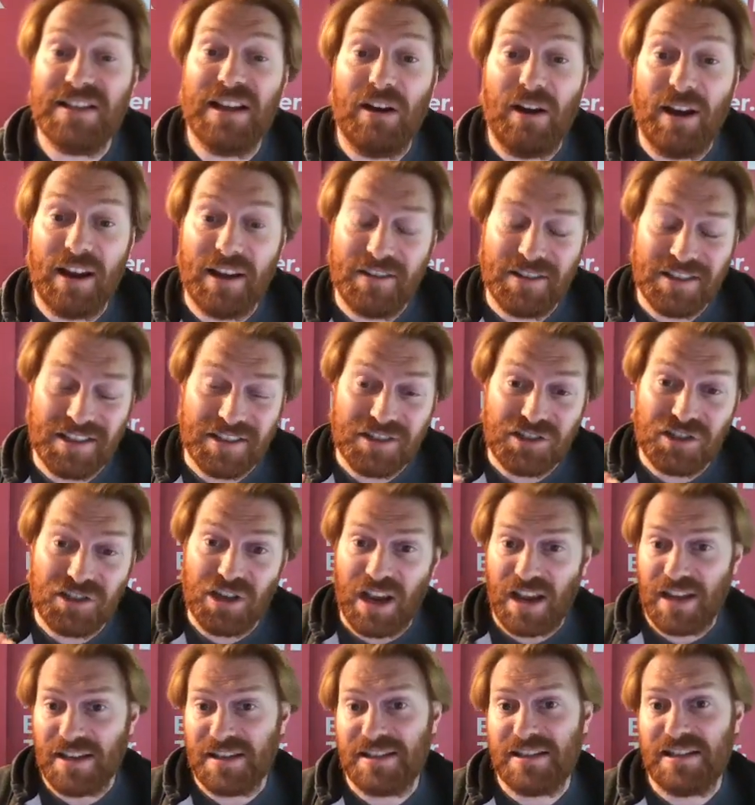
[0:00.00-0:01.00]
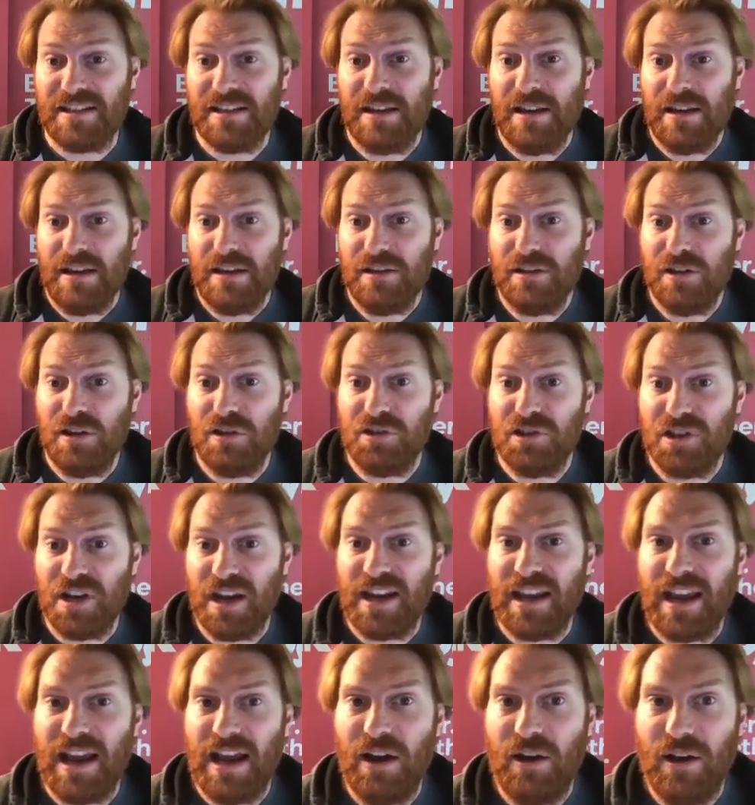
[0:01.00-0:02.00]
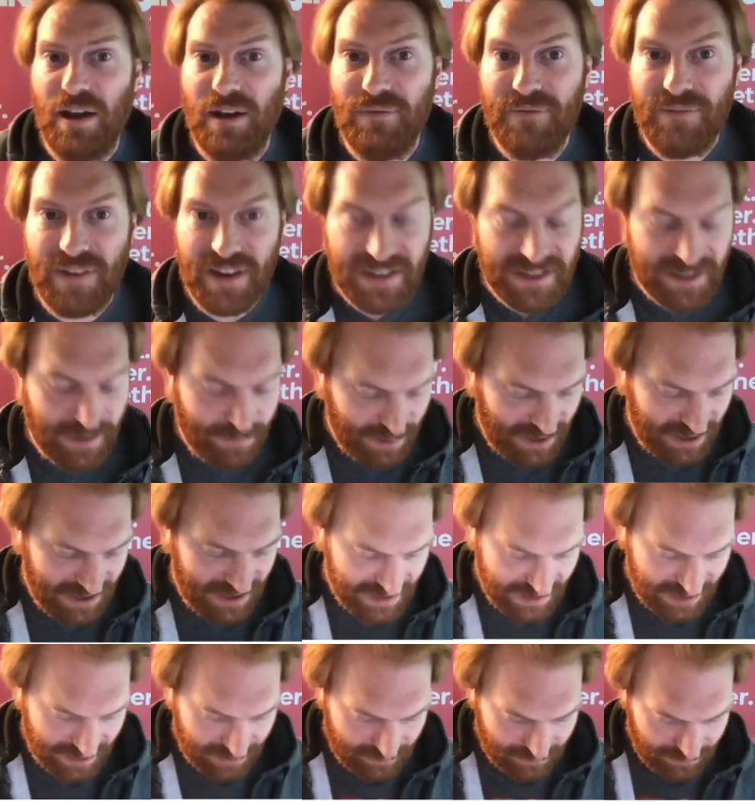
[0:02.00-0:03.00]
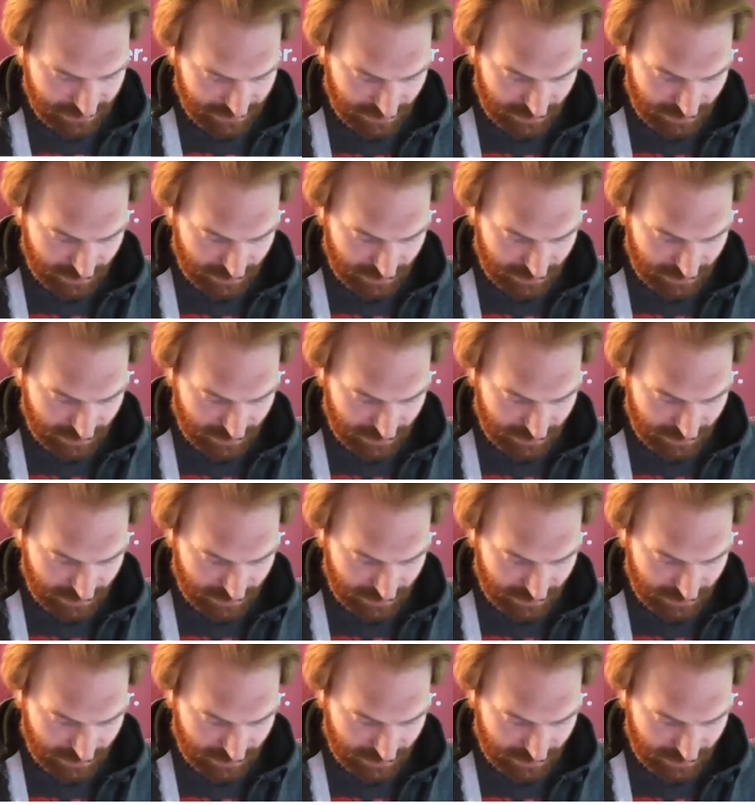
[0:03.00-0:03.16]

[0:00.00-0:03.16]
Now, I suggest you check out Investopedia.